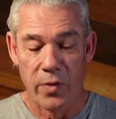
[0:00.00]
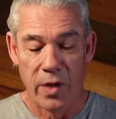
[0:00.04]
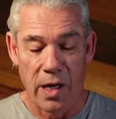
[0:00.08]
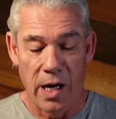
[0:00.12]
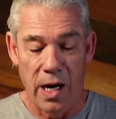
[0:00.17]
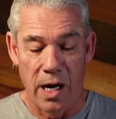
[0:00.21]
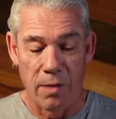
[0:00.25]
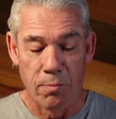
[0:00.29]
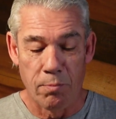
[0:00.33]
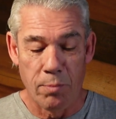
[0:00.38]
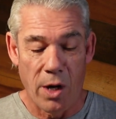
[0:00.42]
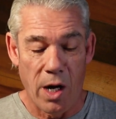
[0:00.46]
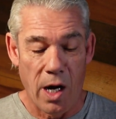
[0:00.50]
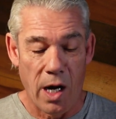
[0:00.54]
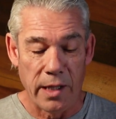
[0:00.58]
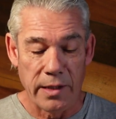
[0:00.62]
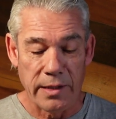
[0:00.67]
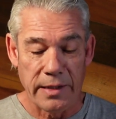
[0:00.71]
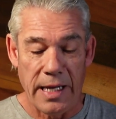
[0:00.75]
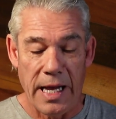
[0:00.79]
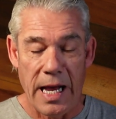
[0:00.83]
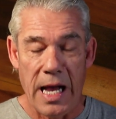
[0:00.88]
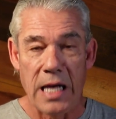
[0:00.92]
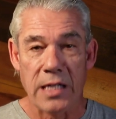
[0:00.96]
our
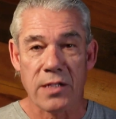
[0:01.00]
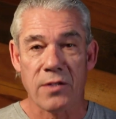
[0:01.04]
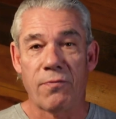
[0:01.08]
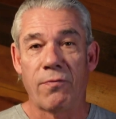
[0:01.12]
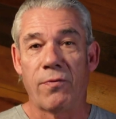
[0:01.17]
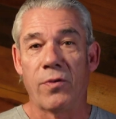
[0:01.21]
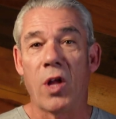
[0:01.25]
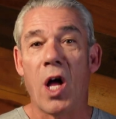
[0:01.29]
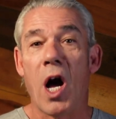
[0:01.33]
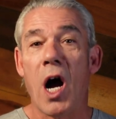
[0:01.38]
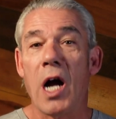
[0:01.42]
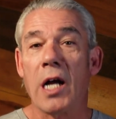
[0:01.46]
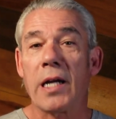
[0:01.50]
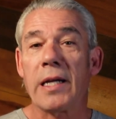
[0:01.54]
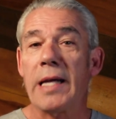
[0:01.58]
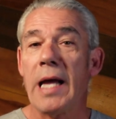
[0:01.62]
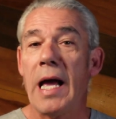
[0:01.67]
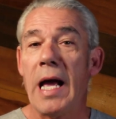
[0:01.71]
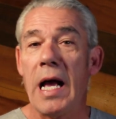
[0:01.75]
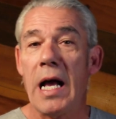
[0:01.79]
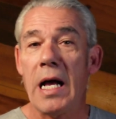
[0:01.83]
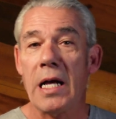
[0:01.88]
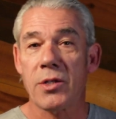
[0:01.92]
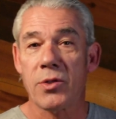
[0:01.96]
podcast,
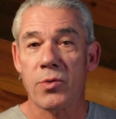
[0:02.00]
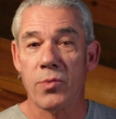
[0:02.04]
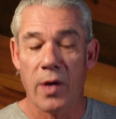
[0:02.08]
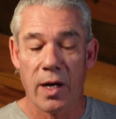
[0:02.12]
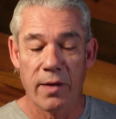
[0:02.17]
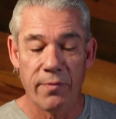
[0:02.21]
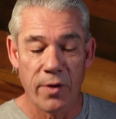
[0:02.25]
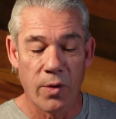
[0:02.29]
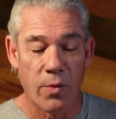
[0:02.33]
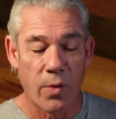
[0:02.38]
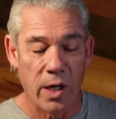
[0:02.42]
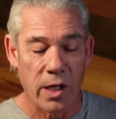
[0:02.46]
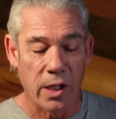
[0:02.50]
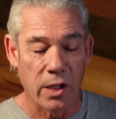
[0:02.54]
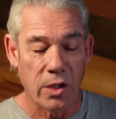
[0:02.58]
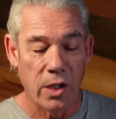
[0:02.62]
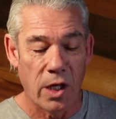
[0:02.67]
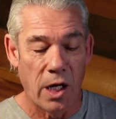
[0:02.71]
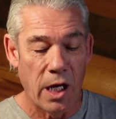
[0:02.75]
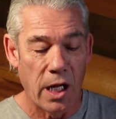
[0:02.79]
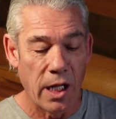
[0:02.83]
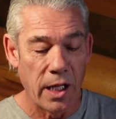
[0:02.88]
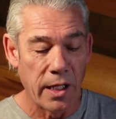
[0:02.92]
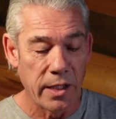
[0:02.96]
vlogcast, whatever you want to
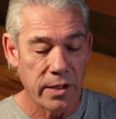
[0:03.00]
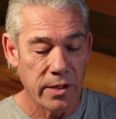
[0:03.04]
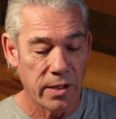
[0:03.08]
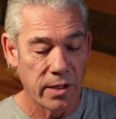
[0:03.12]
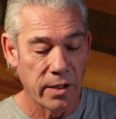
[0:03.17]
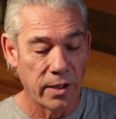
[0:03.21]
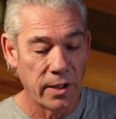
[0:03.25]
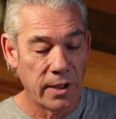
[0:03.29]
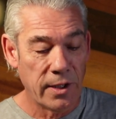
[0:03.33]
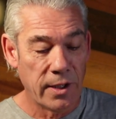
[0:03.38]
call it.